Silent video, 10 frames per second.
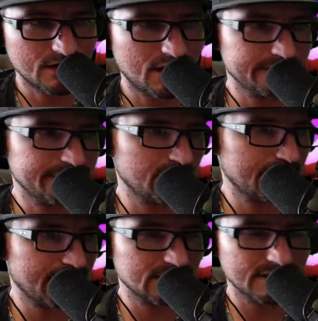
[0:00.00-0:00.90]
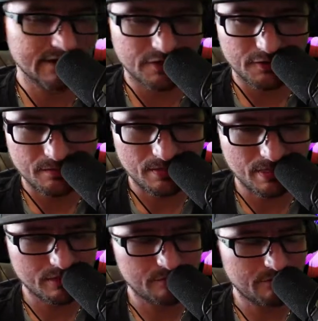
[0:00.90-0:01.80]
I'll deal with that later.
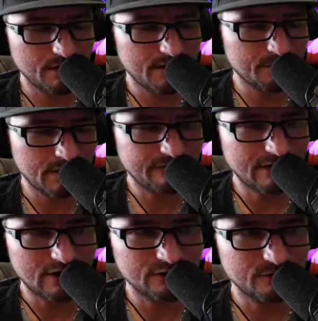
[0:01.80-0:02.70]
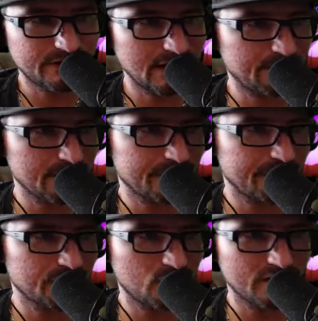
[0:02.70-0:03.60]
But my Valium taper
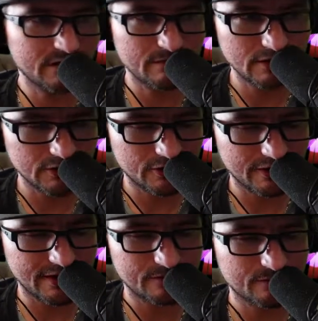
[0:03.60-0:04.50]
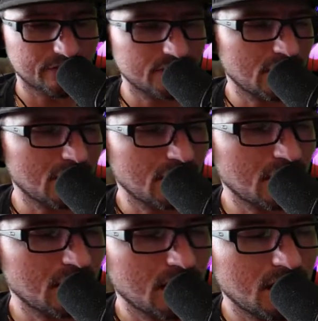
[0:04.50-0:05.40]
from 20 milligrams
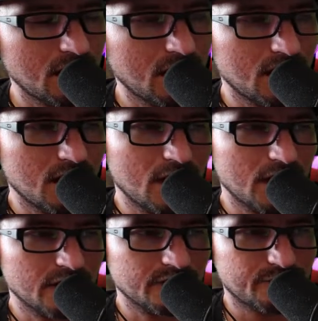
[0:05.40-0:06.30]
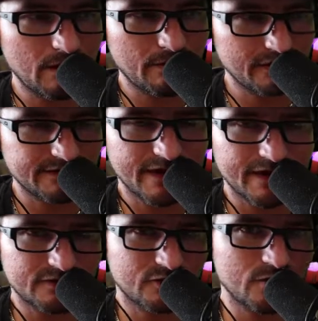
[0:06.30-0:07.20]
is probably going to
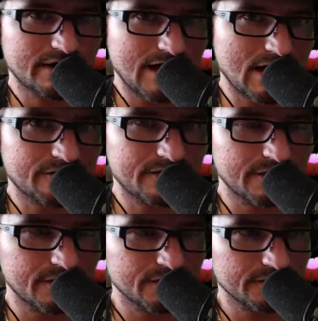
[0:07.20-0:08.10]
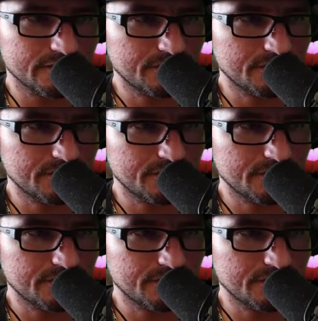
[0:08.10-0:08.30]
take 2.5 years